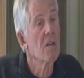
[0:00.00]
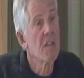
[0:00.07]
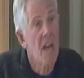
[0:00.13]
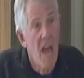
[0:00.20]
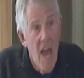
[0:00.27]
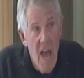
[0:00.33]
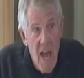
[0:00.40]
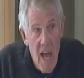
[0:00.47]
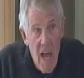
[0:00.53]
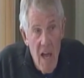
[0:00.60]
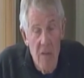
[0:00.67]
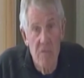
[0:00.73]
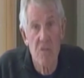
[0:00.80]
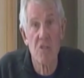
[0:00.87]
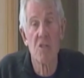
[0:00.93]

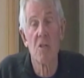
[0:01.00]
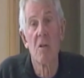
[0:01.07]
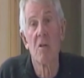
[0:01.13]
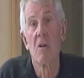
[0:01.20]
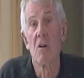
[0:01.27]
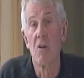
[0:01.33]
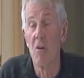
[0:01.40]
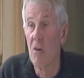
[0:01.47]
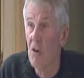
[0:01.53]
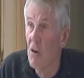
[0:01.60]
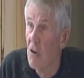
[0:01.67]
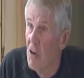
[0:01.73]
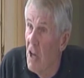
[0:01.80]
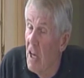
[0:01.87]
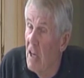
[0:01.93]
calves,
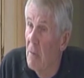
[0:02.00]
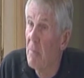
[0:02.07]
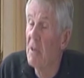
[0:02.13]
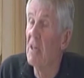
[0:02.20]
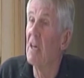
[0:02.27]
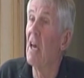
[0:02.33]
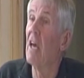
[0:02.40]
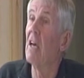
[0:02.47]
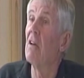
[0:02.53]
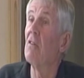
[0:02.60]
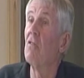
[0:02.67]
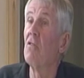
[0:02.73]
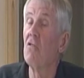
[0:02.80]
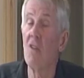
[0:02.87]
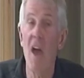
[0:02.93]
herding
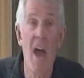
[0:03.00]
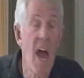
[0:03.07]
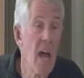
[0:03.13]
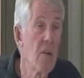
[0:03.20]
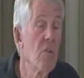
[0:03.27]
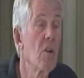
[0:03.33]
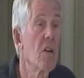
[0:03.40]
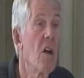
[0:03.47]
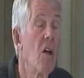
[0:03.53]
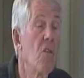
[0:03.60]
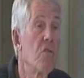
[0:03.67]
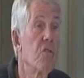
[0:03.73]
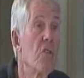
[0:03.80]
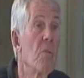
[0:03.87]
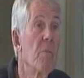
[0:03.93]
begins,
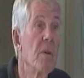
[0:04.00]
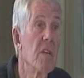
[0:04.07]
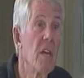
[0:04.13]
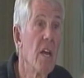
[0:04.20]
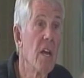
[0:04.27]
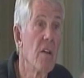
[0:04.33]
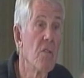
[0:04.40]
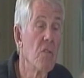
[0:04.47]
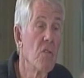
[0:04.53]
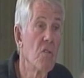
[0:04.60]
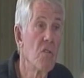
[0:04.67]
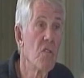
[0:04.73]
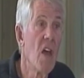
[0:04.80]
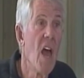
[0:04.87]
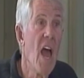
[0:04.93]
agriculture
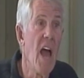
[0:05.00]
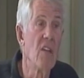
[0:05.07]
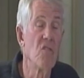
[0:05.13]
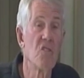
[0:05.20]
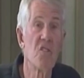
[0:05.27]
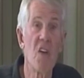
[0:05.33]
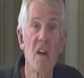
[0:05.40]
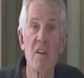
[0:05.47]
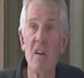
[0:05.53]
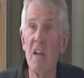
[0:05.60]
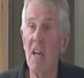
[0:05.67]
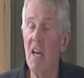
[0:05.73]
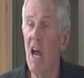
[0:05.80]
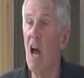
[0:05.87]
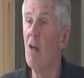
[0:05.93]
begins, and
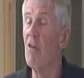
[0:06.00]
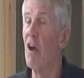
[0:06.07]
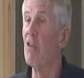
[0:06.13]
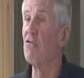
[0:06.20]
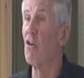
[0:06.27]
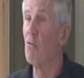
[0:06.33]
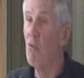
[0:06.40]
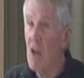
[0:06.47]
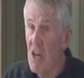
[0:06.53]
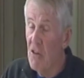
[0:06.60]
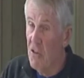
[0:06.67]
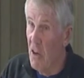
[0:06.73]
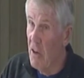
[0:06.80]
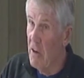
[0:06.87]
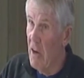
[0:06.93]
suddenly there's a
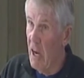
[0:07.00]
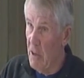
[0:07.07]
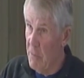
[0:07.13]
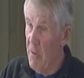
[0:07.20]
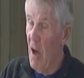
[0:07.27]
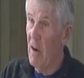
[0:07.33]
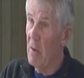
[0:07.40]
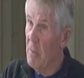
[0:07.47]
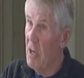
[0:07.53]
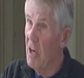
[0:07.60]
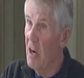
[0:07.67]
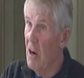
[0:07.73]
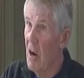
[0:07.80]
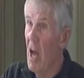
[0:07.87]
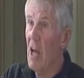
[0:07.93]
reason, are you following me
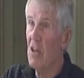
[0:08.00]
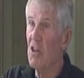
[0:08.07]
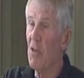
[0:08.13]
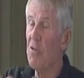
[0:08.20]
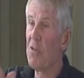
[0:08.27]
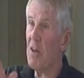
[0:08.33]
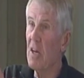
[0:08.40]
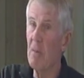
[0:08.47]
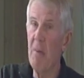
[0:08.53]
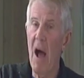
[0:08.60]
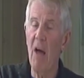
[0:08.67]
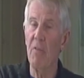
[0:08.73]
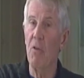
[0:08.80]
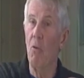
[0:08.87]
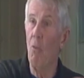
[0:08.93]
here, to think
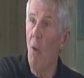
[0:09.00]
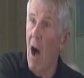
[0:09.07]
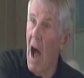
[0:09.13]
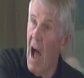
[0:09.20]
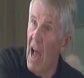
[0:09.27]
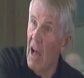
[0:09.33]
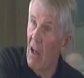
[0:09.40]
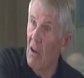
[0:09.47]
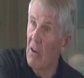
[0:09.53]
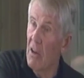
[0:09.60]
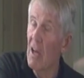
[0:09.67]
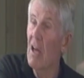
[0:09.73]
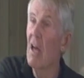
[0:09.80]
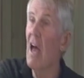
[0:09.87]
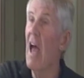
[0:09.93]
about the wild
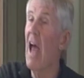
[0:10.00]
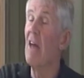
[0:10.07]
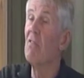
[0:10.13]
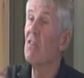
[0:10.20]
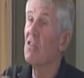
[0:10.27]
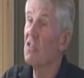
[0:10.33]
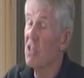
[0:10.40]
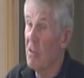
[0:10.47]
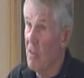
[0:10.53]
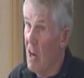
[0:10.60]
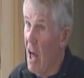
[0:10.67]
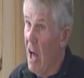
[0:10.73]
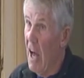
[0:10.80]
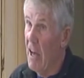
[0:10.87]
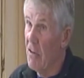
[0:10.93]
and the
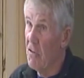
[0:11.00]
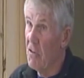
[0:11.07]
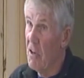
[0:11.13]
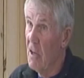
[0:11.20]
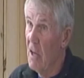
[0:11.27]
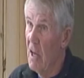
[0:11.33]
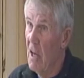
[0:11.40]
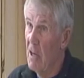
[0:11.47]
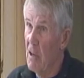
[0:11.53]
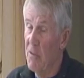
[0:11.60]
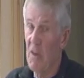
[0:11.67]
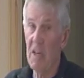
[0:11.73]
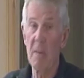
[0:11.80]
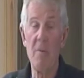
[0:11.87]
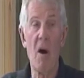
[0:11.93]
civilized, to
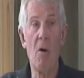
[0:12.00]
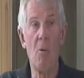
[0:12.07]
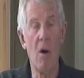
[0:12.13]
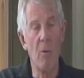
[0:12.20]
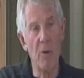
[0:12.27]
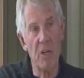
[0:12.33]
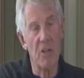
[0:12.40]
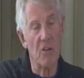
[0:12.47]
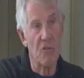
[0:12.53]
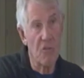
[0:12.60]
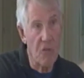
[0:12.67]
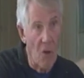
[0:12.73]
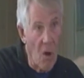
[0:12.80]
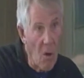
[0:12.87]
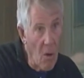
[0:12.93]
think about what we
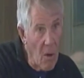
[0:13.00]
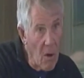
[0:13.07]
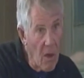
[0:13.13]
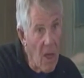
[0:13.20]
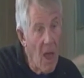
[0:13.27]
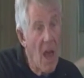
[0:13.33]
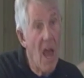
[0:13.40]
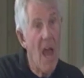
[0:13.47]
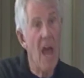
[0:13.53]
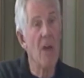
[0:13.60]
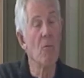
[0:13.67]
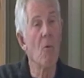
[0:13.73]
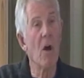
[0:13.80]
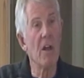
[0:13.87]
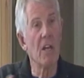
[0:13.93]
control
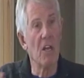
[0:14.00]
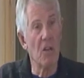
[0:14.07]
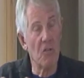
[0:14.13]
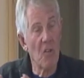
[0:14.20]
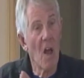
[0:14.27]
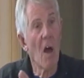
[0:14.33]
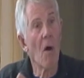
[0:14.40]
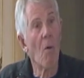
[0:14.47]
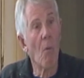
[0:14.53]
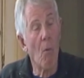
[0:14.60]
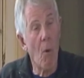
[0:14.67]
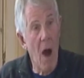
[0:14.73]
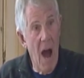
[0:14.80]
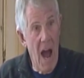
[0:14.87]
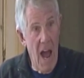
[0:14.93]
and what is
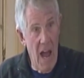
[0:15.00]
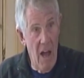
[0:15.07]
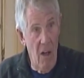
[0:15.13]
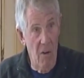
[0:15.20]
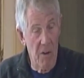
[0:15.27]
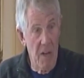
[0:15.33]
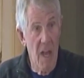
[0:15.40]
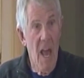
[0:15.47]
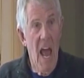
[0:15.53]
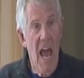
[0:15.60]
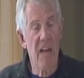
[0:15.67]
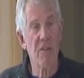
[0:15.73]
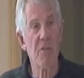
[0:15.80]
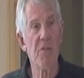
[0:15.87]
wild, and to